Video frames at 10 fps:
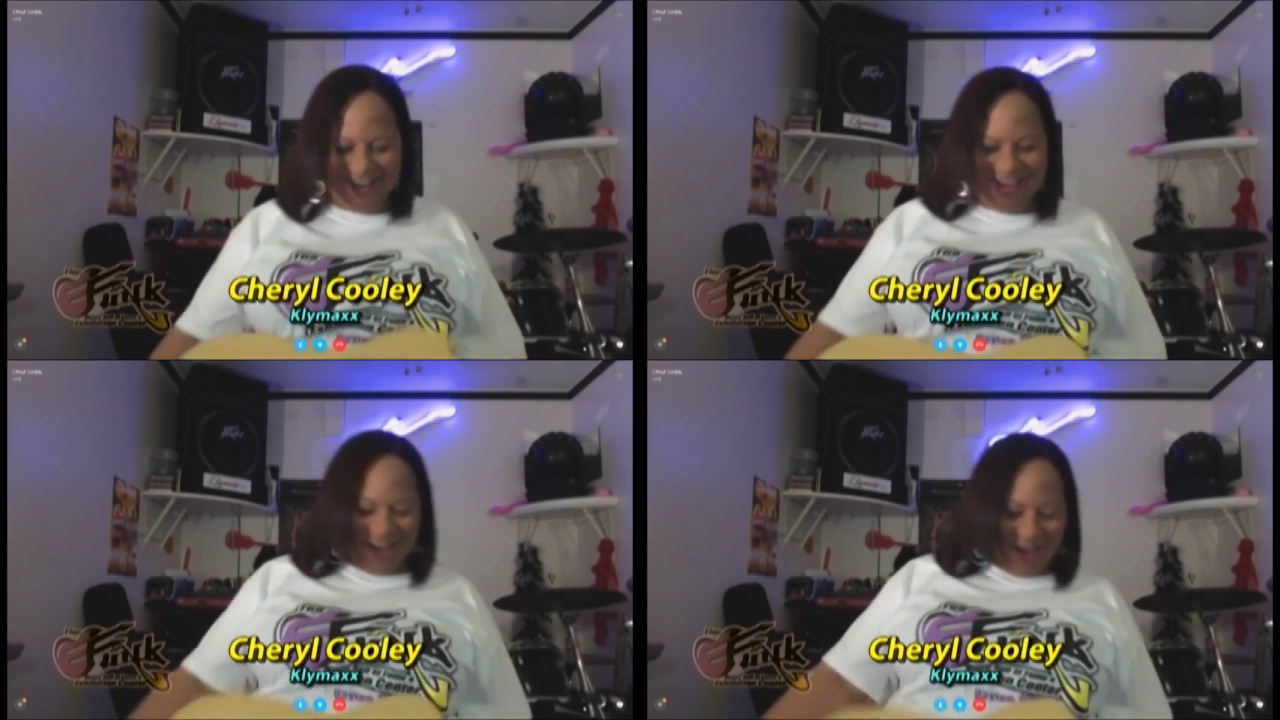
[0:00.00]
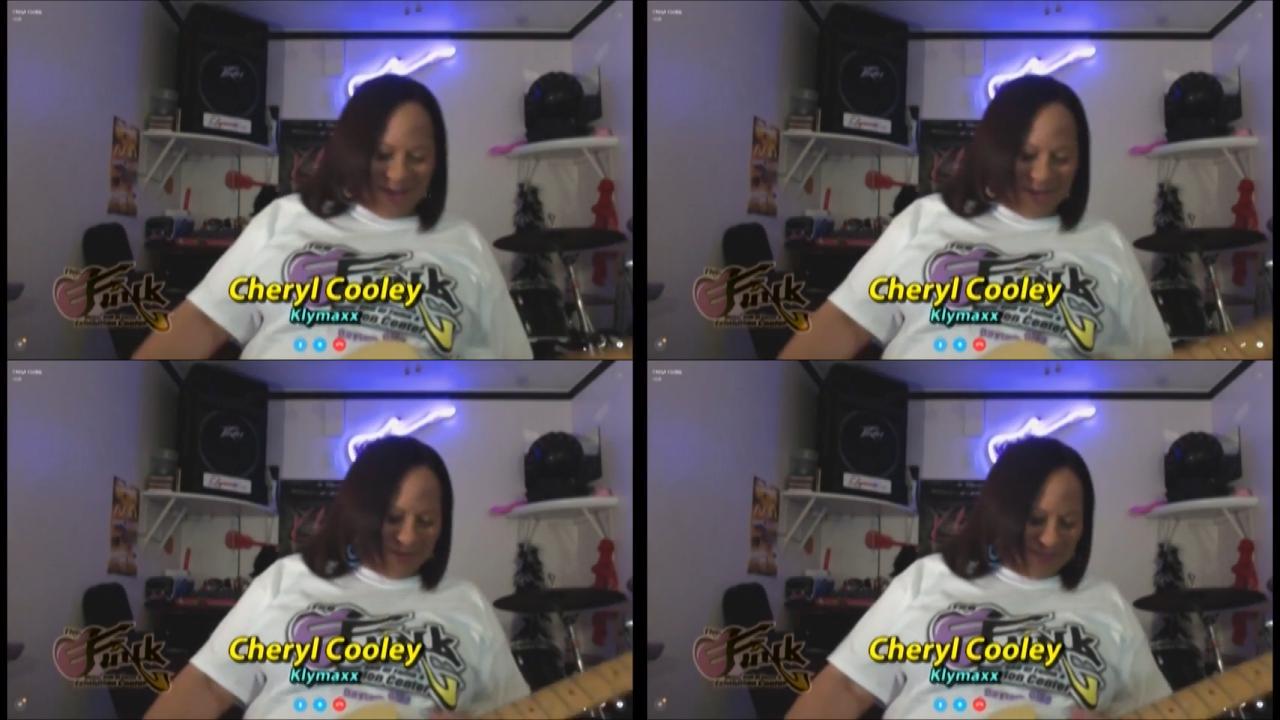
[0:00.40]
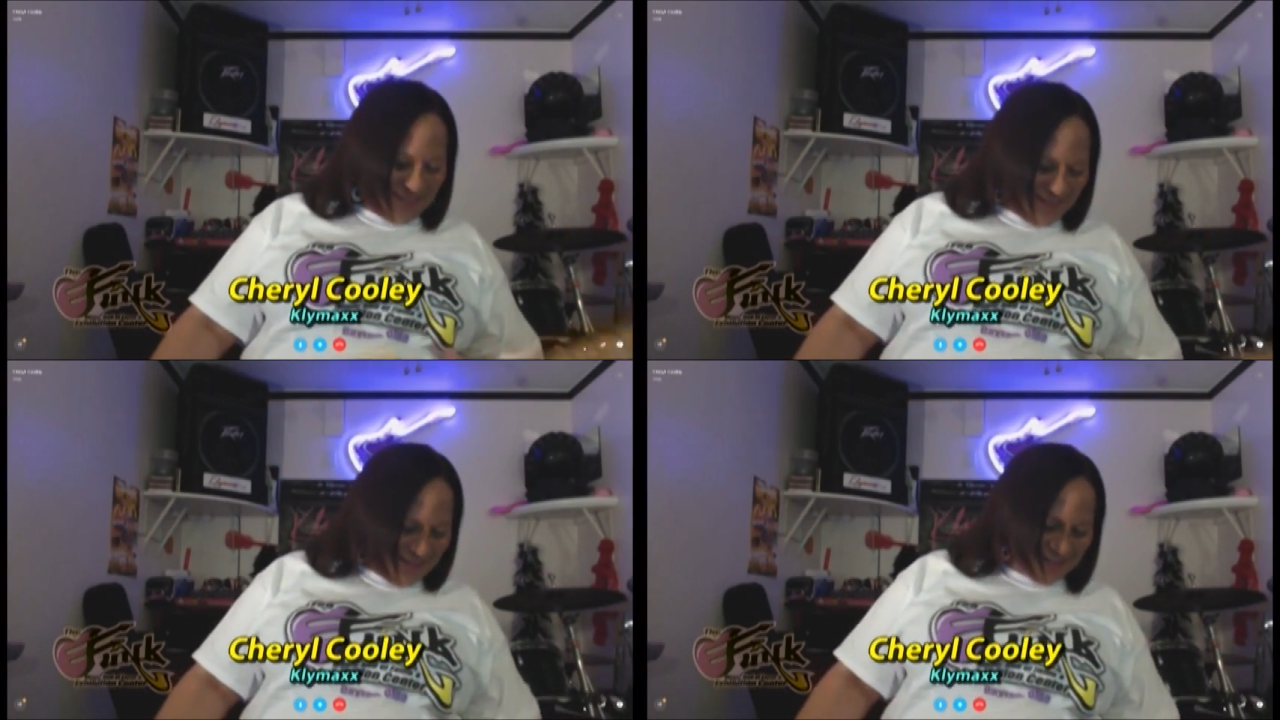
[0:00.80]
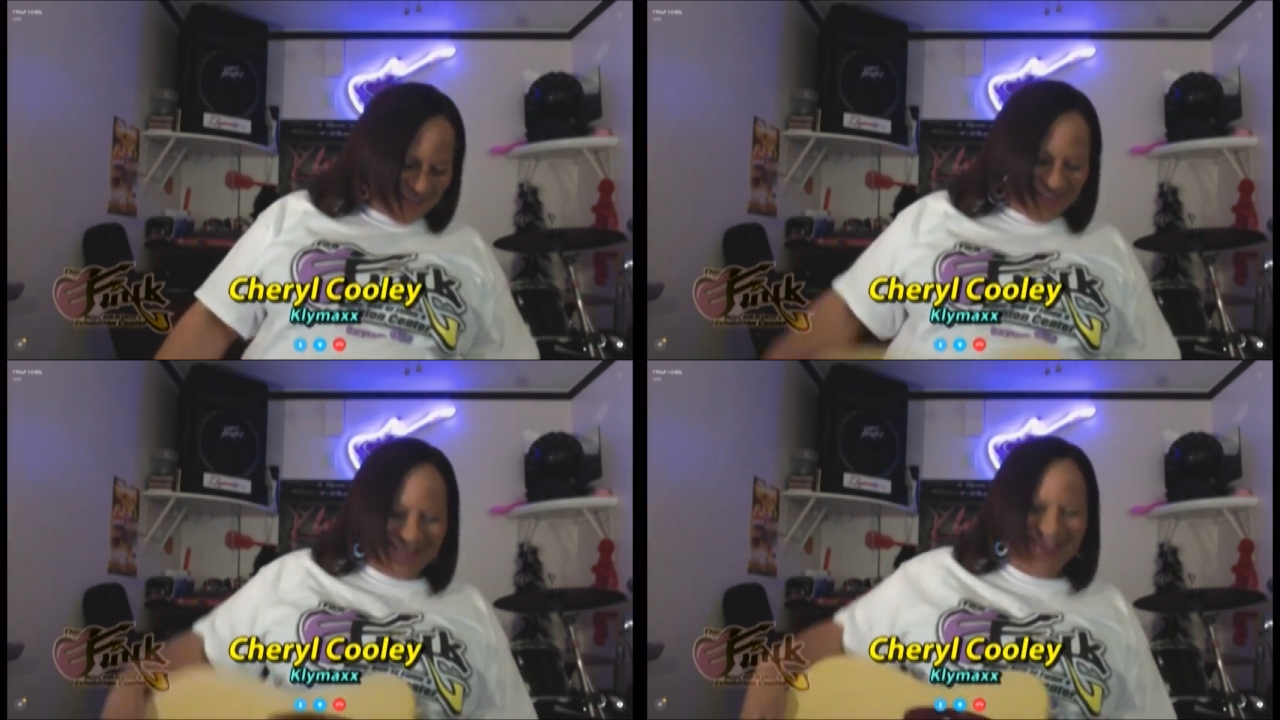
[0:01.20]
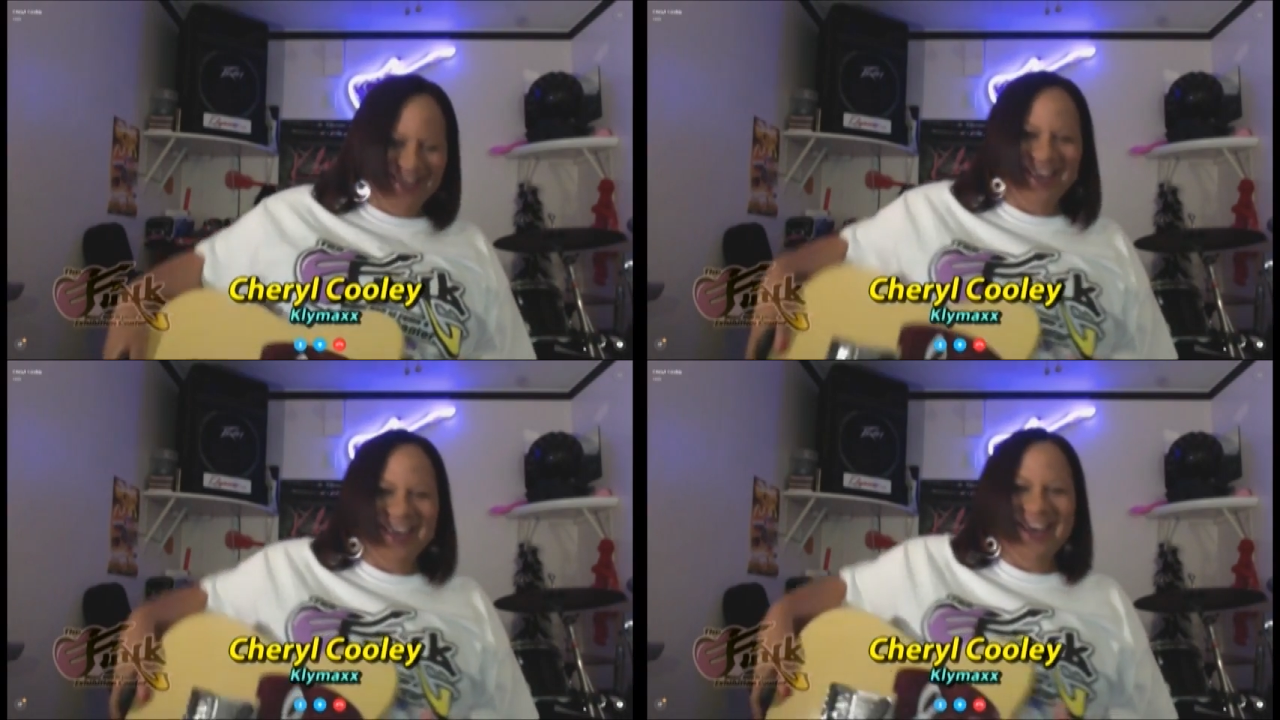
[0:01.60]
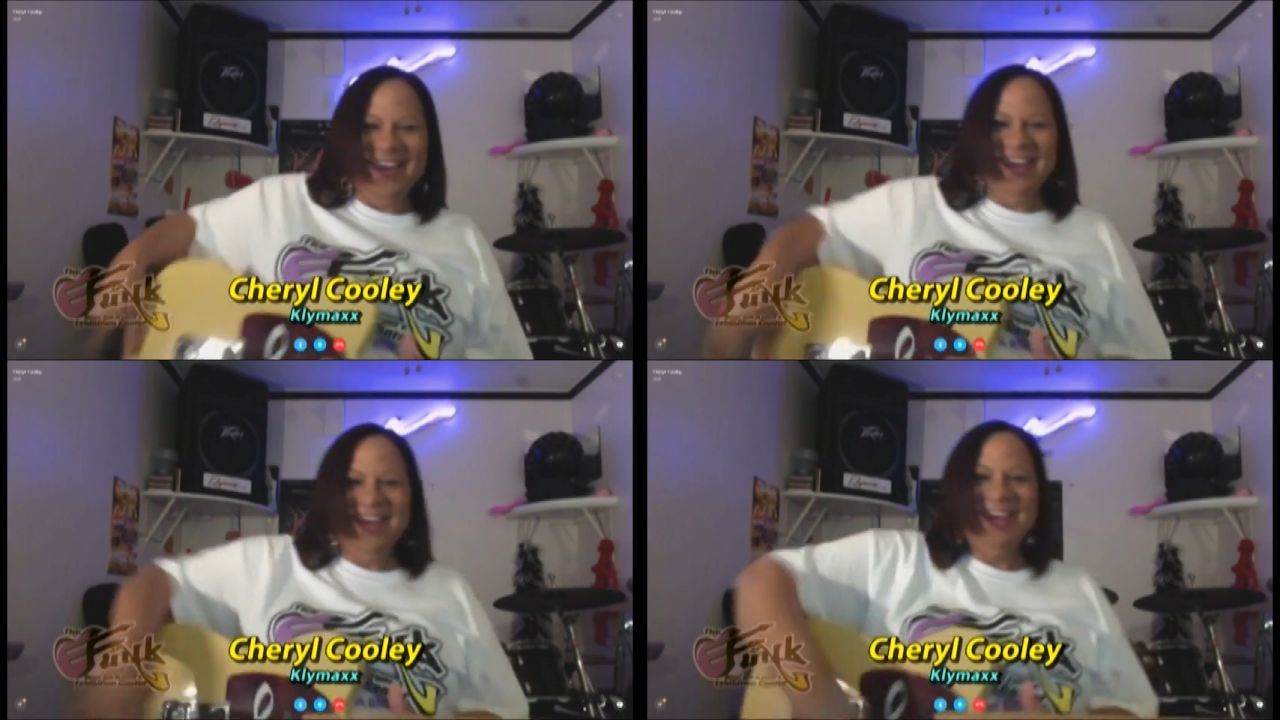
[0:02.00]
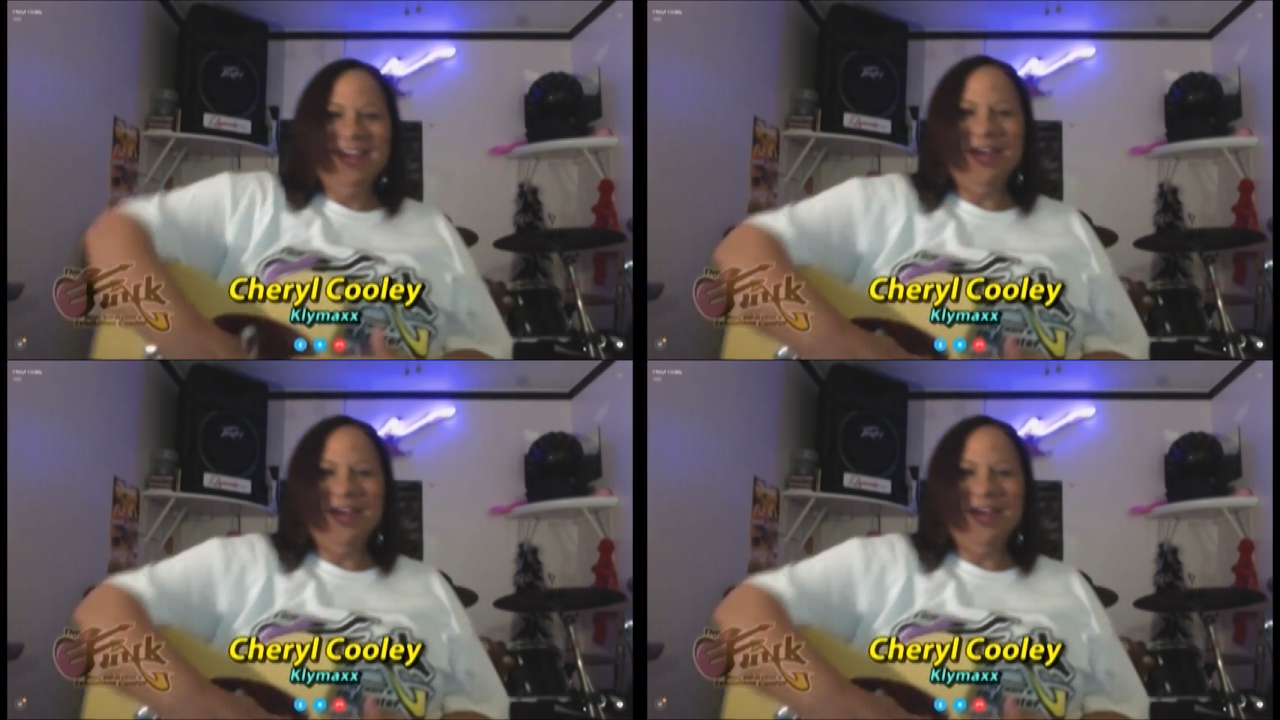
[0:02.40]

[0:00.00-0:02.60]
Look, I see she keeps it pretty close.